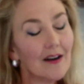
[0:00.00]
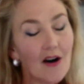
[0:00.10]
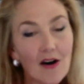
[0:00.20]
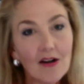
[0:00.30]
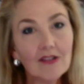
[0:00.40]

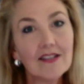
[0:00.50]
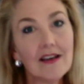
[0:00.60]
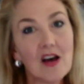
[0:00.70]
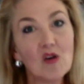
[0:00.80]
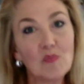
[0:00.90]
all to
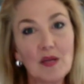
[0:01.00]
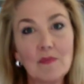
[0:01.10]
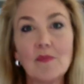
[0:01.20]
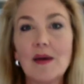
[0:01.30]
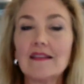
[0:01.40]
help
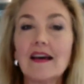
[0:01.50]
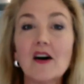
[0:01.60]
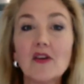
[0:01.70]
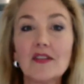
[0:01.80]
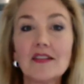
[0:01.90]
people make the
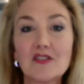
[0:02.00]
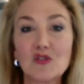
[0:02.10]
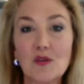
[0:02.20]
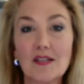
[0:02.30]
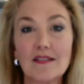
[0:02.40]
healthiest
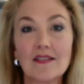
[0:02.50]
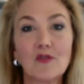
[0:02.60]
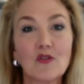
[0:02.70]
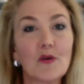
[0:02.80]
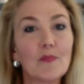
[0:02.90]
choices
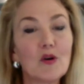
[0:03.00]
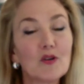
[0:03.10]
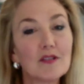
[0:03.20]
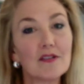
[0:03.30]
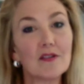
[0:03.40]
for their
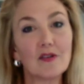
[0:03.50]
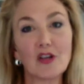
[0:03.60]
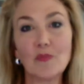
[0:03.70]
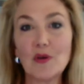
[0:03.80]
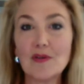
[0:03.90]
personal,
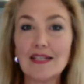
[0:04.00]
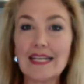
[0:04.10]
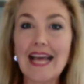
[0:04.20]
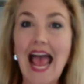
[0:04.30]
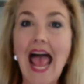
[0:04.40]

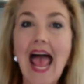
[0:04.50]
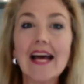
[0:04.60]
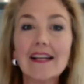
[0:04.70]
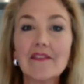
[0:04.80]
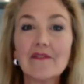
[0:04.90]
community,
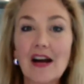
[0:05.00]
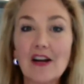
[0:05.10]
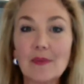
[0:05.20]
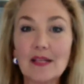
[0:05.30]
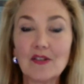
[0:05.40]
and
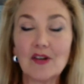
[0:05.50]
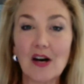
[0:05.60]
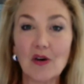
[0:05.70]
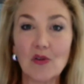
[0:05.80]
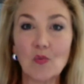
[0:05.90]
environmental
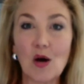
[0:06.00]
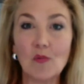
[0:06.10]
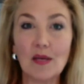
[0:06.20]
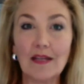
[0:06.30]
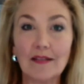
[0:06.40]
health and
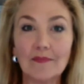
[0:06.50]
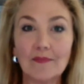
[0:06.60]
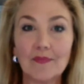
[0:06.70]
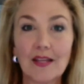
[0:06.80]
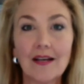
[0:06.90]
well-being.
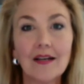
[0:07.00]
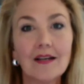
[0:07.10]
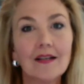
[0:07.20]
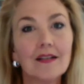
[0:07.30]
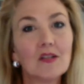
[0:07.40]

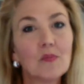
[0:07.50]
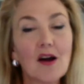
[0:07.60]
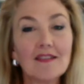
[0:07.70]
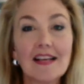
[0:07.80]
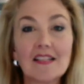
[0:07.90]
The
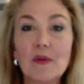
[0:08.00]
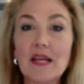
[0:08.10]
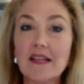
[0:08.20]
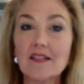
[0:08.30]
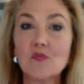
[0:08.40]
process
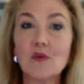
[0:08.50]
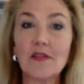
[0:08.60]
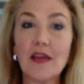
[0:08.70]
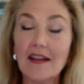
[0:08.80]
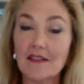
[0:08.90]
begins with
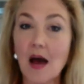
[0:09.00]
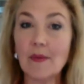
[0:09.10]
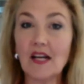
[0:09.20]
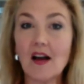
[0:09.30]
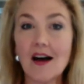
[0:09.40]
a
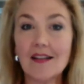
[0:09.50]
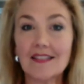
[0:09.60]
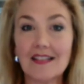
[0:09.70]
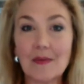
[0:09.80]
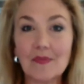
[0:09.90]
topic
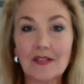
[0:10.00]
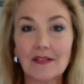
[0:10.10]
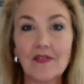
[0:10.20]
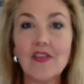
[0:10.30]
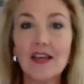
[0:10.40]
concept.
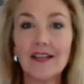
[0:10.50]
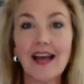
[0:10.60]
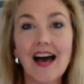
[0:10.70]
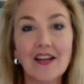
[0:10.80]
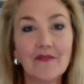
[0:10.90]
Then
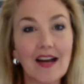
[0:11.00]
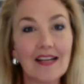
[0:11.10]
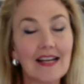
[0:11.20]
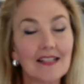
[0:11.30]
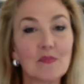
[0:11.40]
I invite
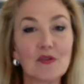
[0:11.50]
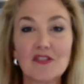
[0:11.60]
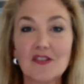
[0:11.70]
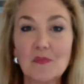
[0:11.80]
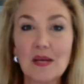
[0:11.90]

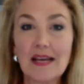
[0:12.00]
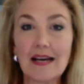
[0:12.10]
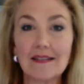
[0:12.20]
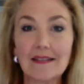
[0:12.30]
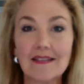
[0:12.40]
experts to be
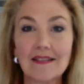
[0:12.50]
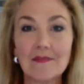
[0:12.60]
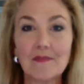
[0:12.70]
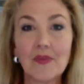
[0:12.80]
guests.